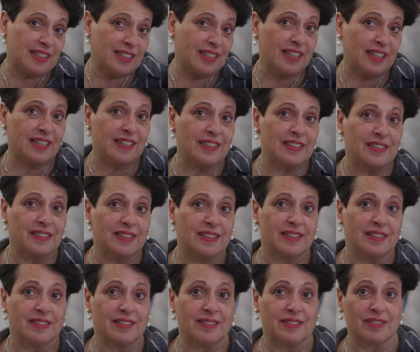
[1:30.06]
I had
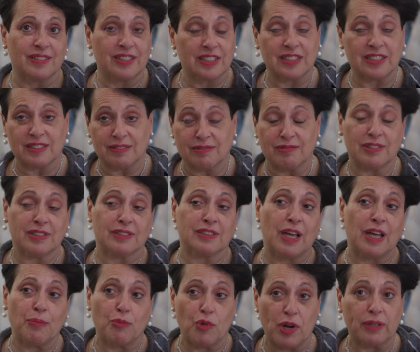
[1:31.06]
this
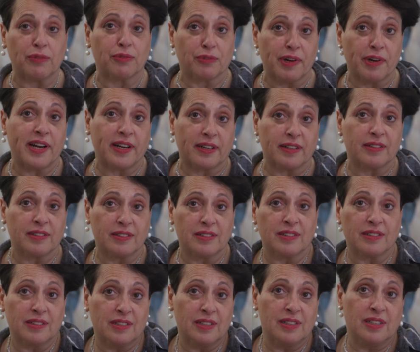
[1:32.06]
somewhat rare
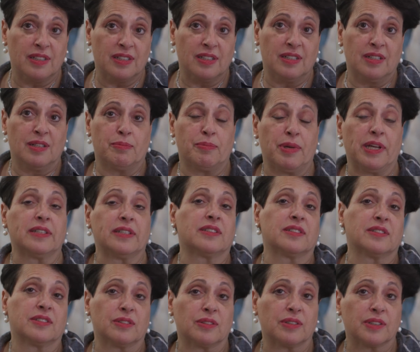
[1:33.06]
pain
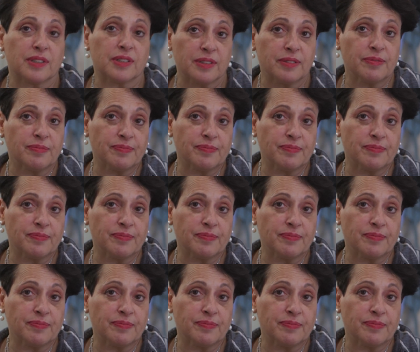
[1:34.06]
disorder.